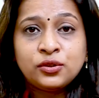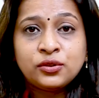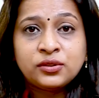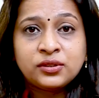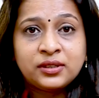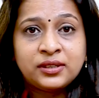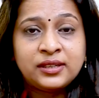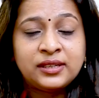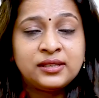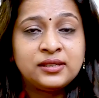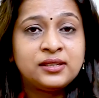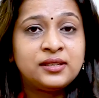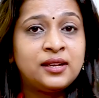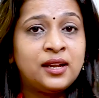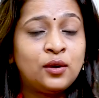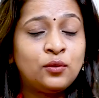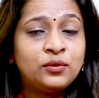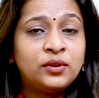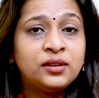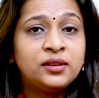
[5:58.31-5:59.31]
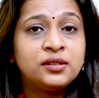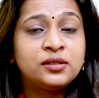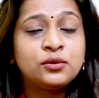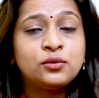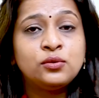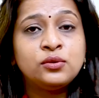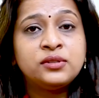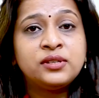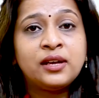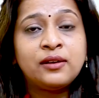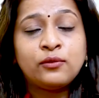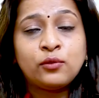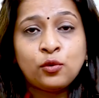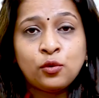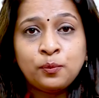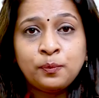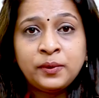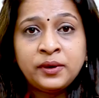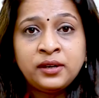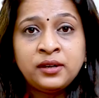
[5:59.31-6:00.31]
your screens now that the schools have
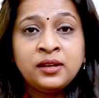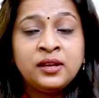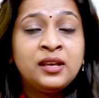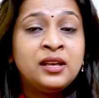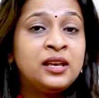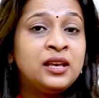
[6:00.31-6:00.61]
opened